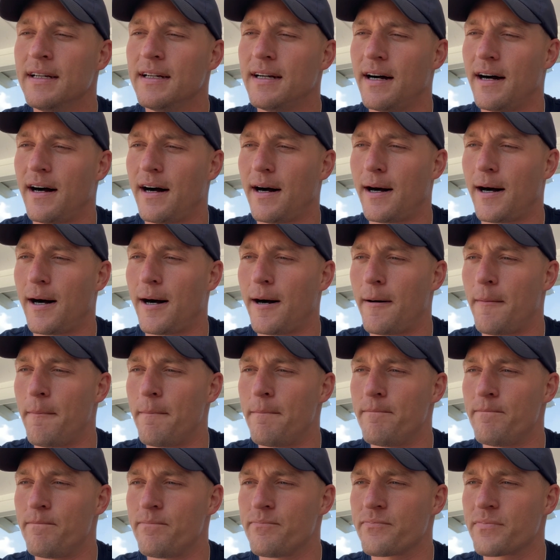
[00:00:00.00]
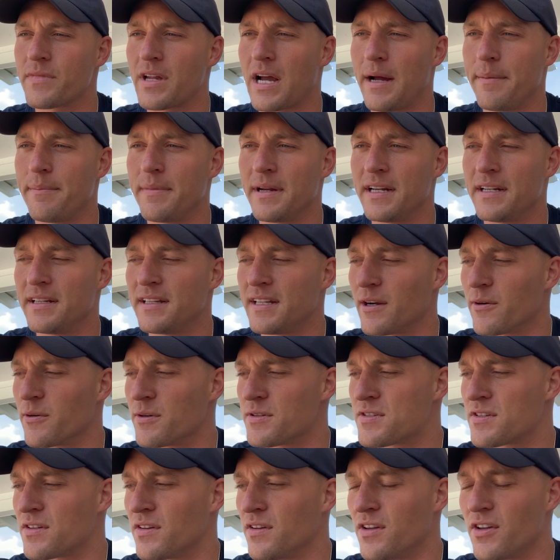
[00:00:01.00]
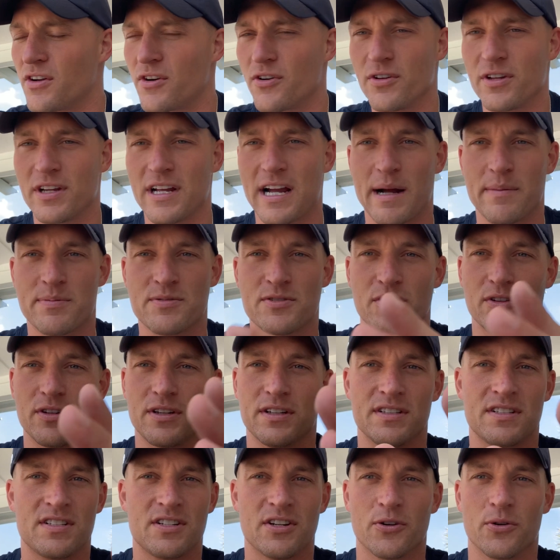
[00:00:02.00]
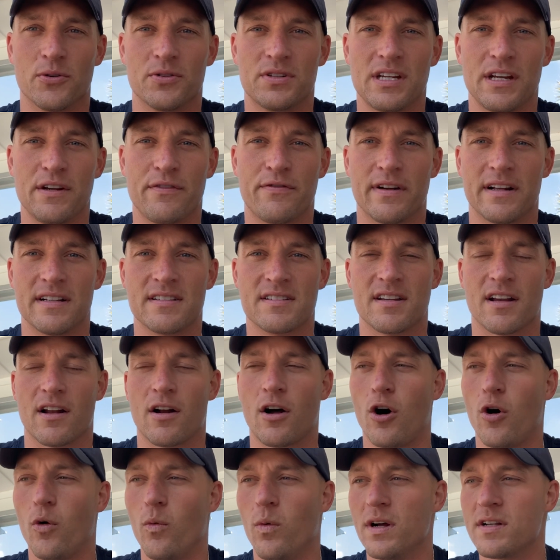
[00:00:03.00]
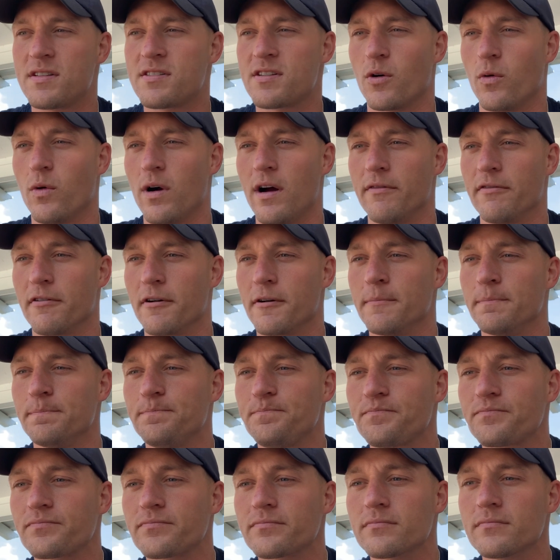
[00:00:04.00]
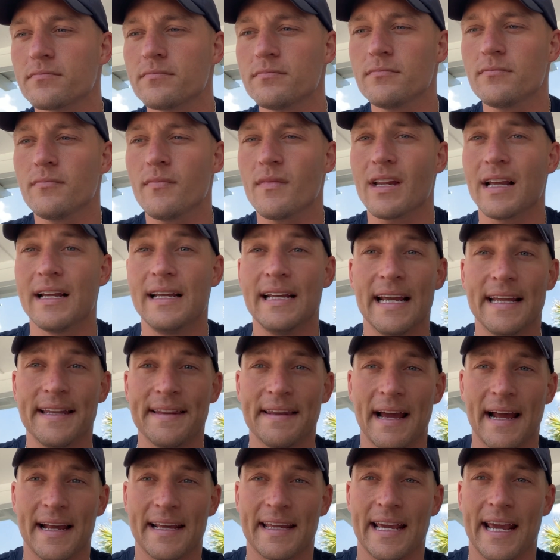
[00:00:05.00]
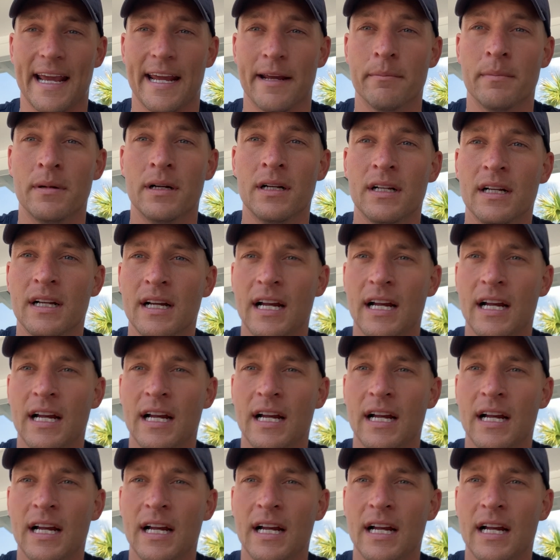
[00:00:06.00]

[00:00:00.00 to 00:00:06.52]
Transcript: Um, I mean, there was literally absolutely zero defense at all whatsoever in that game.